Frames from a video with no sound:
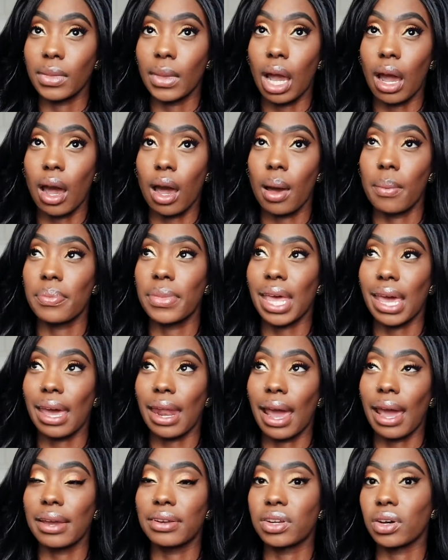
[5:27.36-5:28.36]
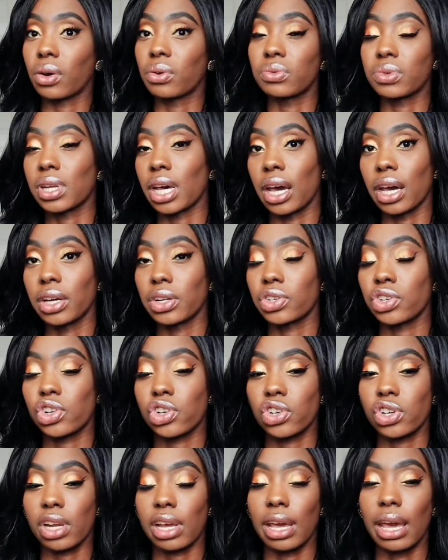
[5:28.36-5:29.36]
that I don't
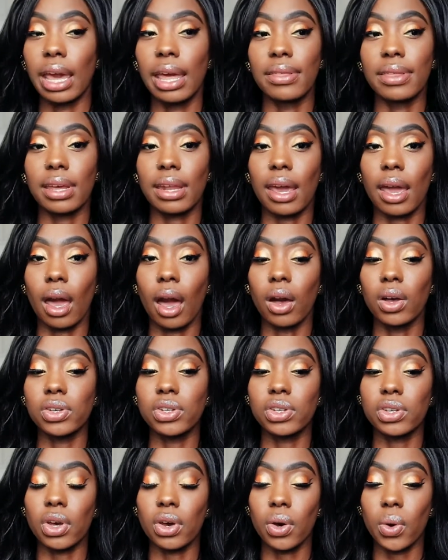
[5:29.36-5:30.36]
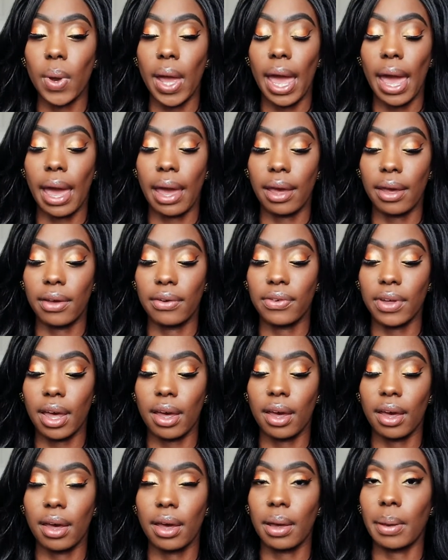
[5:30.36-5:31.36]
touch. And then I also have
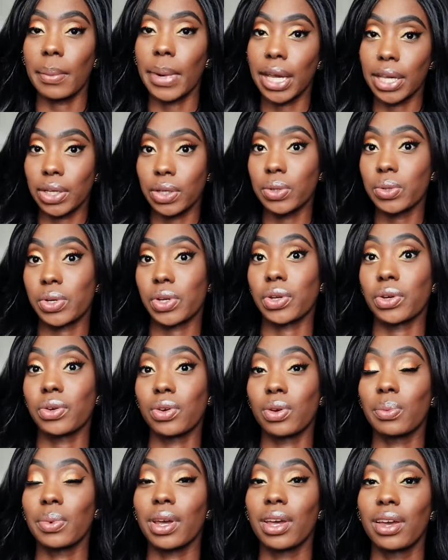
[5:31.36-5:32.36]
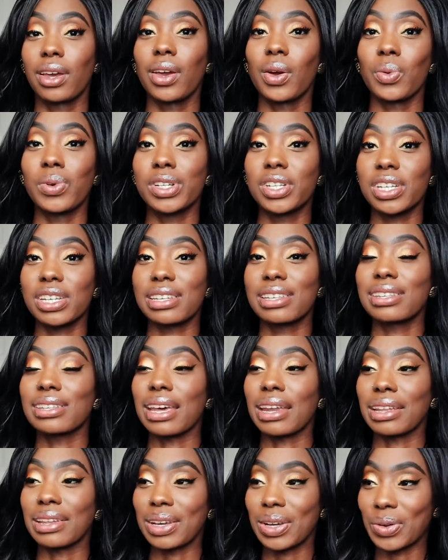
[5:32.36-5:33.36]
my YouTube, which is
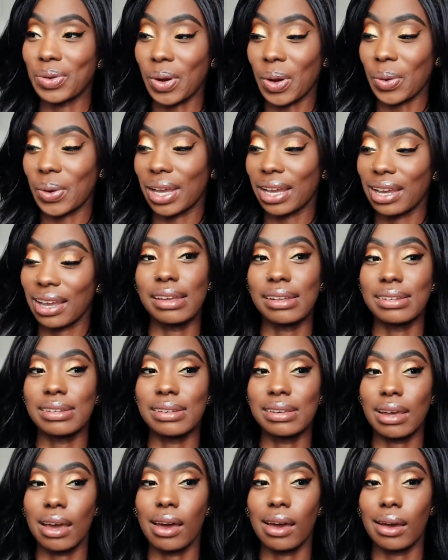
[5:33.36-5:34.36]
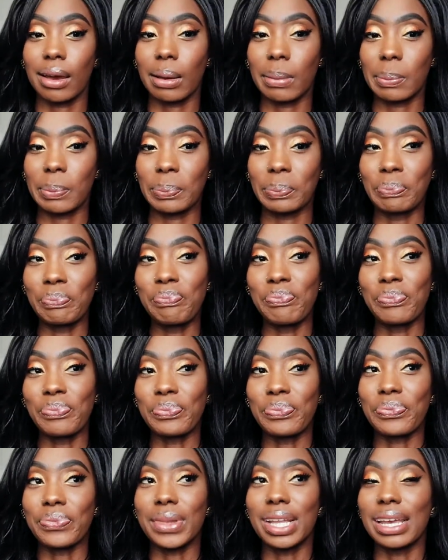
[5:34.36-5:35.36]
steadily growing, and
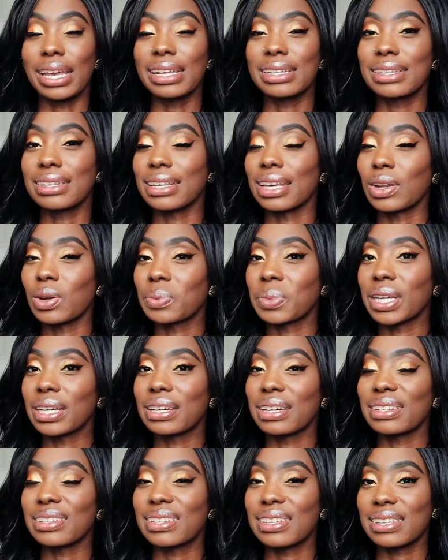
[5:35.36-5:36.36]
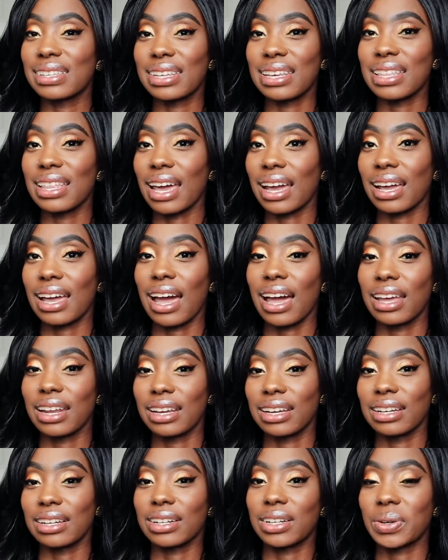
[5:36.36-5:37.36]
it'll be good to see that kind
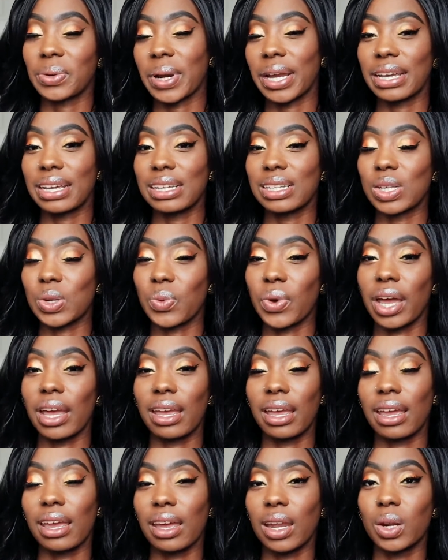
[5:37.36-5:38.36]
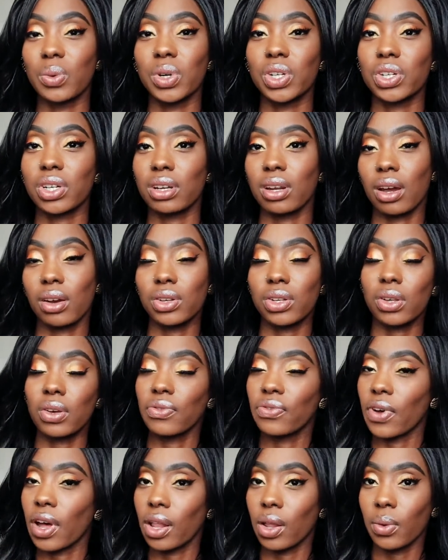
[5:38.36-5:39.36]
of crank its way in, which can also
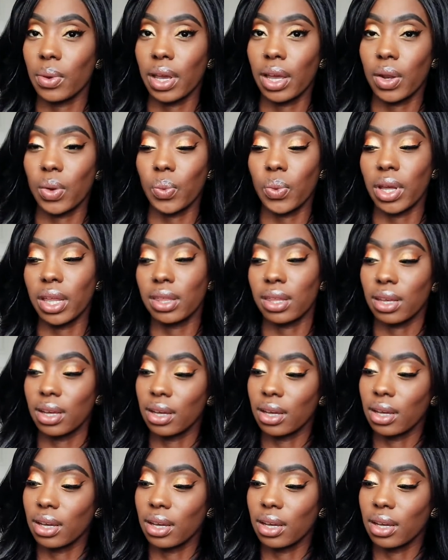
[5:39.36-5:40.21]
follow in with